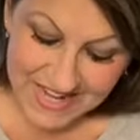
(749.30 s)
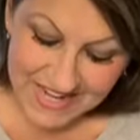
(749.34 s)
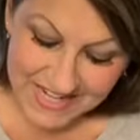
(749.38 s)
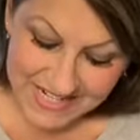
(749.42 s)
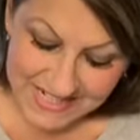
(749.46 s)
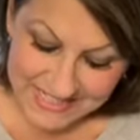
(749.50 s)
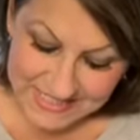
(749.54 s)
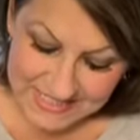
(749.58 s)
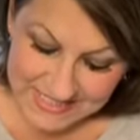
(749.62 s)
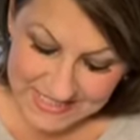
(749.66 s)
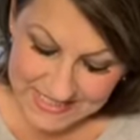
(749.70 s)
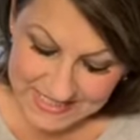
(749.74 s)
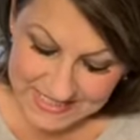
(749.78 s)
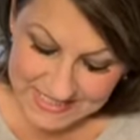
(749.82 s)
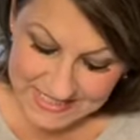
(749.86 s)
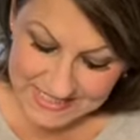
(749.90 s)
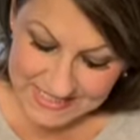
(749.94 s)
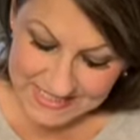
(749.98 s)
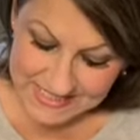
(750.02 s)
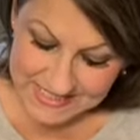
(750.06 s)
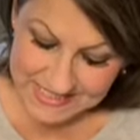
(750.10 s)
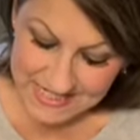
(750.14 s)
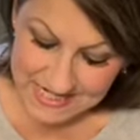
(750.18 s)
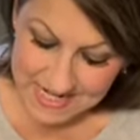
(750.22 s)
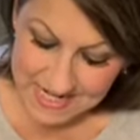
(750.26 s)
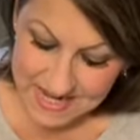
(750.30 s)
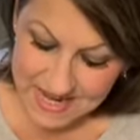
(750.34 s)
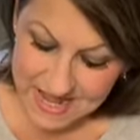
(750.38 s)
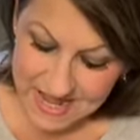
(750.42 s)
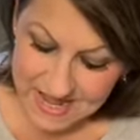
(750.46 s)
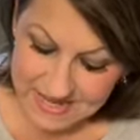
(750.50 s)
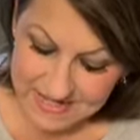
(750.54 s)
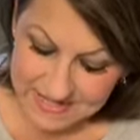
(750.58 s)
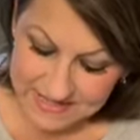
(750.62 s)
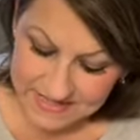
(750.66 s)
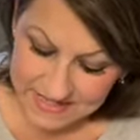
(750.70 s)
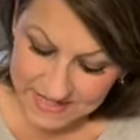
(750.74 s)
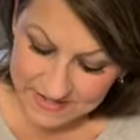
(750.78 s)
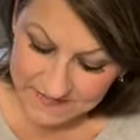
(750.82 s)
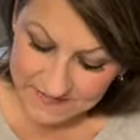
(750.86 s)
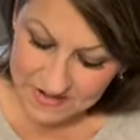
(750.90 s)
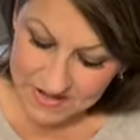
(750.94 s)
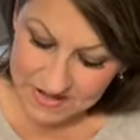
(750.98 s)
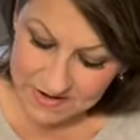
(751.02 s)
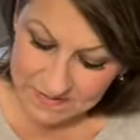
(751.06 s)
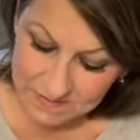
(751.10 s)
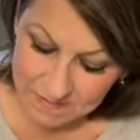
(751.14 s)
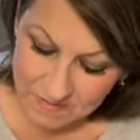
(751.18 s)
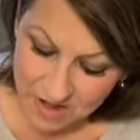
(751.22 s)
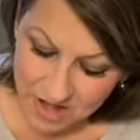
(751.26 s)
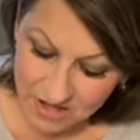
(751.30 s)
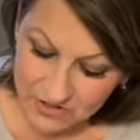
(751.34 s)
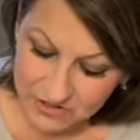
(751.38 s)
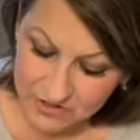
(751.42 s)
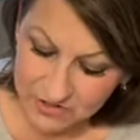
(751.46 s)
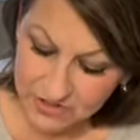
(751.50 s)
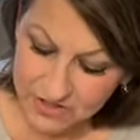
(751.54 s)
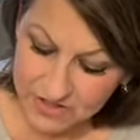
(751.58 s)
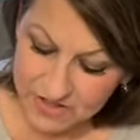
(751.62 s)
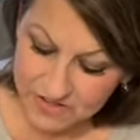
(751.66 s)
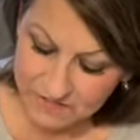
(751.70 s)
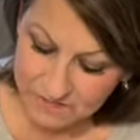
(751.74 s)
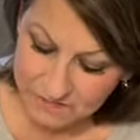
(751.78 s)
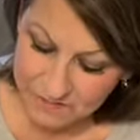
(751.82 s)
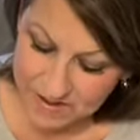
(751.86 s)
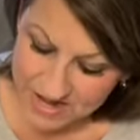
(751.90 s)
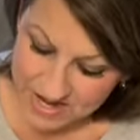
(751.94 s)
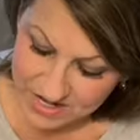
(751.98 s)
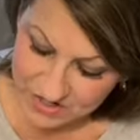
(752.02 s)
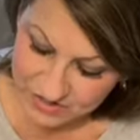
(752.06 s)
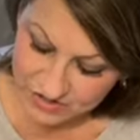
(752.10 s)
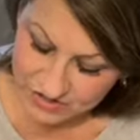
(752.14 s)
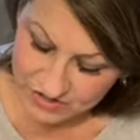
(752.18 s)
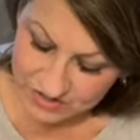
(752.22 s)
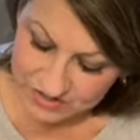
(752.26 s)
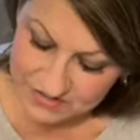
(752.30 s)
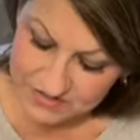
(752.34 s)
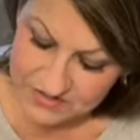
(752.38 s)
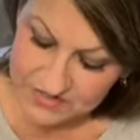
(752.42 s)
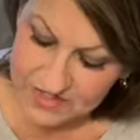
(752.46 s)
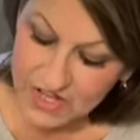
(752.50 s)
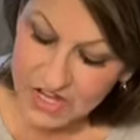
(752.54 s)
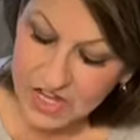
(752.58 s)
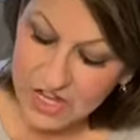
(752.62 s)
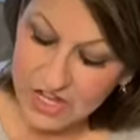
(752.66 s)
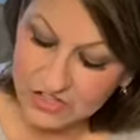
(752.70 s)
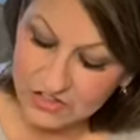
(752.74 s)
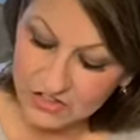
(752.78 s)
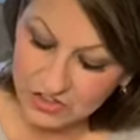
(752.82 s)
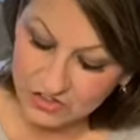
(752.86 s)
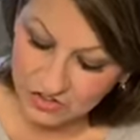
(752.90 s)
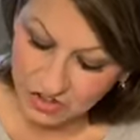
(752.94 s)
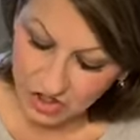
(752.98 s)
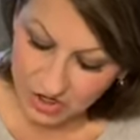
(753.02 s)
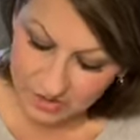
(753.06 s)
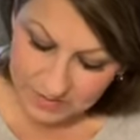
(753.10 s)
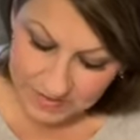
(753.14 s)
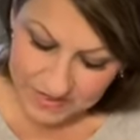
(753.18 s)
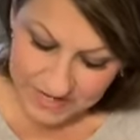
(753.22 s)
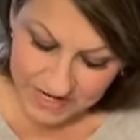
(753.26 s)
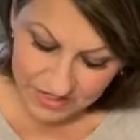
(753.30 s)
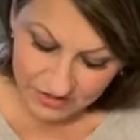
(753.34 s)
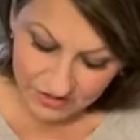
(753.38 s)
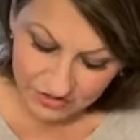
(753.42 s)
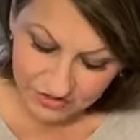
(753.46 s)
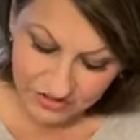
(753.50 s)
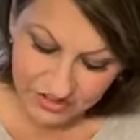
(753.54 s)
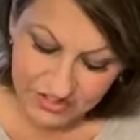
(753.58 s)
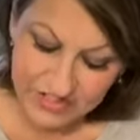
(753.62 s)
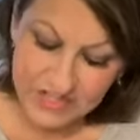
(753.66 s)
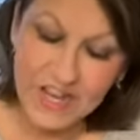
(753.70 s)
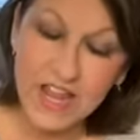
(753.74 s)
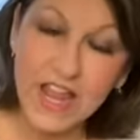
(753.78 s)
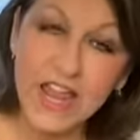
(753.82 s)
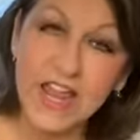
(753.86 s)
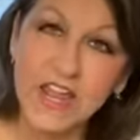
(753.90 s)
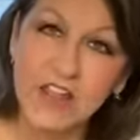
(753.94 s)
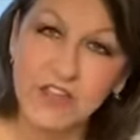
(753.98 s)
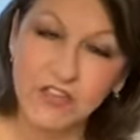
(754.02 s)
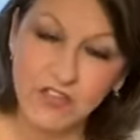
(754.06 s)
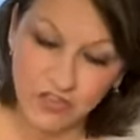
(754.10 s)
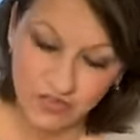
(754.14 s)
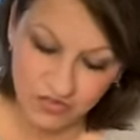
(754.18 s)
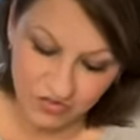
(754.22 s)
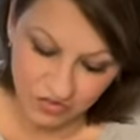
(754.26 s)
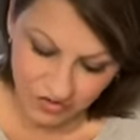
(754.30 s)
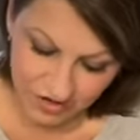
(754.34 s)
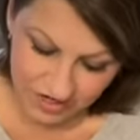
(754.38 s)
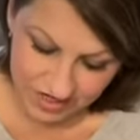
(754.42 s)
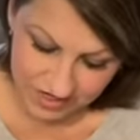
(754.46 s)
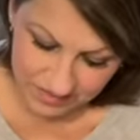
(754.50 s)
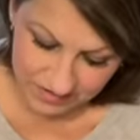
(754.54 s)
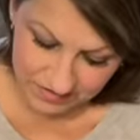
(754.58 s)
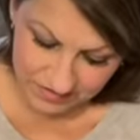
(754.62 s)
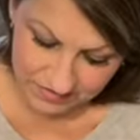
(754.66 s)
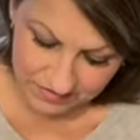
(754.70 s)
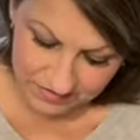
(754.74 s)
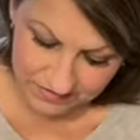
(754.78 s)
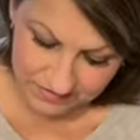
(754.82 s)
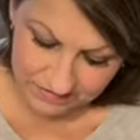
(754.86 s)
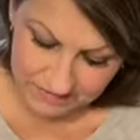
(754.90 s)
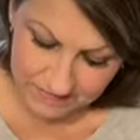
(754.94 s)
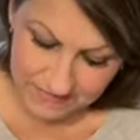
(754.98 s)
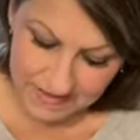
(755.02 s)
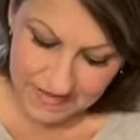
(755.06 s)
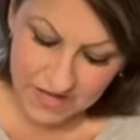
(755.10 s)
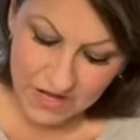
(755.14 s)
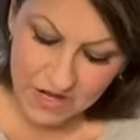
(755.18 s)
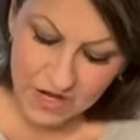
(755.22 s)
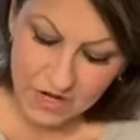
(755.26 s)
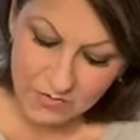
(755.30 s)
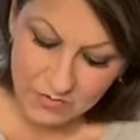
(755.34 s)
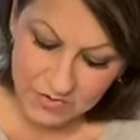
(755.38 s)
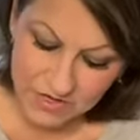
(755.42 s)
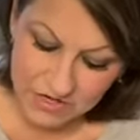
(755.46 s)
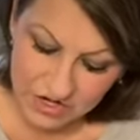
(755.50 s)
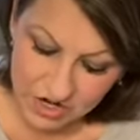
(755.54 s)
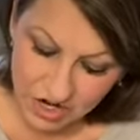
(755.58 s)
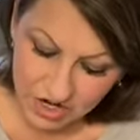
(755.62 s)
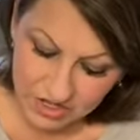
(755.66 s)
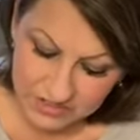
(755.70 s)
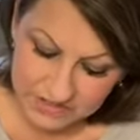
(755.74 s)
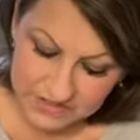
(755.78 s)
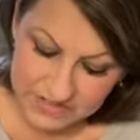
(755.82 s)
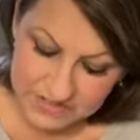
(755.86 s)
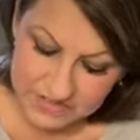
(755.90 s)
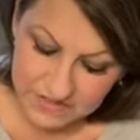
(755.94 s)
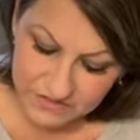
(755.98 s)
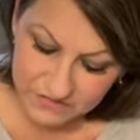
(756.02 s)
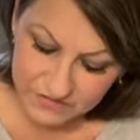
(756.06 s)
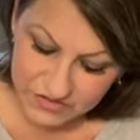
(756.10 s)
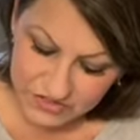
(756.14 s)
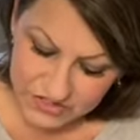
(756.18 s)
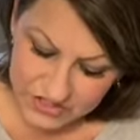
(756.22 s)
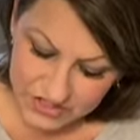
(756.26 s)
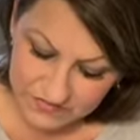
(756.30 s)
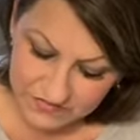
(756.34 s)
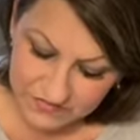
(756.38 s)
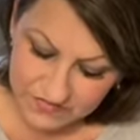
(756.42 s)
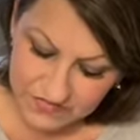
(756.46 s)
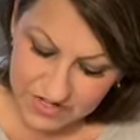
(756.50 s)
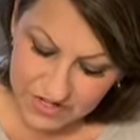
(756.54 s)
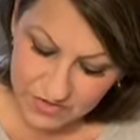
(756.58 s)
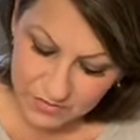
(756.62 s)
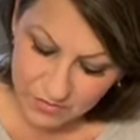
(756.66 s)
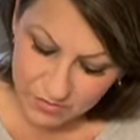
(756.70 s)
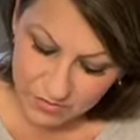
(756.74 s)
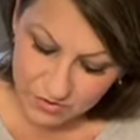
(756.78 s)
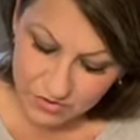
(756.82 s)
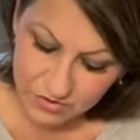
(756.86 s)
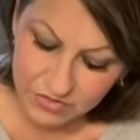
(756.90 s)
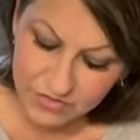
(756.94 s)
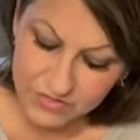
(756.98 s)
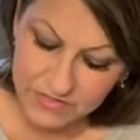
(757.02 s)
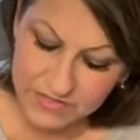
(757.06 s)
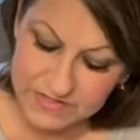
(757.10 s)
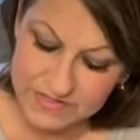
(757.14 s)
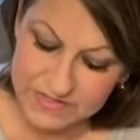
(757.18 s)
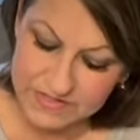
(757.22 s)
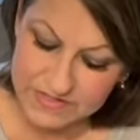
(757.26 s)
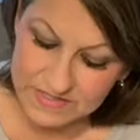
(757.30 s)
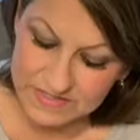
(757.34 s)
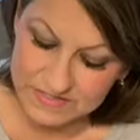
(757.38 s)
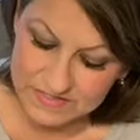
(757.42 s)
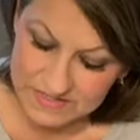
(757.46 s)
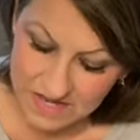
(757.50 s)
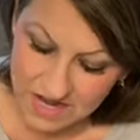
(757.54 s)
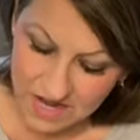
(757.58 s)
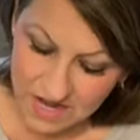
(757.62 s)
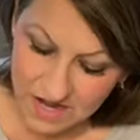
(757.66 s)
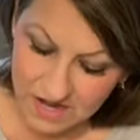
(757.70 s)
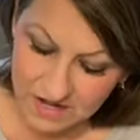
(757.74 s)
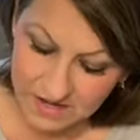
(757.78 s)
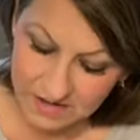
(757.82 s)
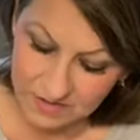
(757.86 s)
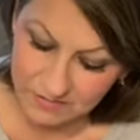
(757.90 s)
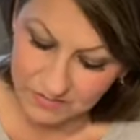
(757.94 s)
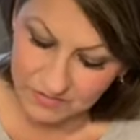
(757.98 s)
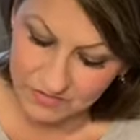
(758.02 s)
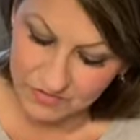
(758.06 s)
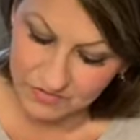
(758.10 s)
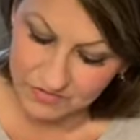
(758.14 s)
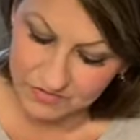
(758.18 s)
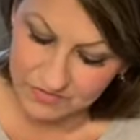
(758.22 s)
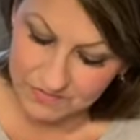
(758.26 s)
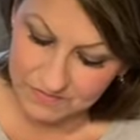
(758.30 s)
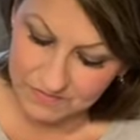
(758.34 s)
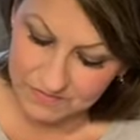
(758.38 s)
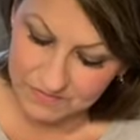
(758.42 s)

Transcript: Consistency, a living model of patience, determination, and strength, regardless of shifty, ruthless times.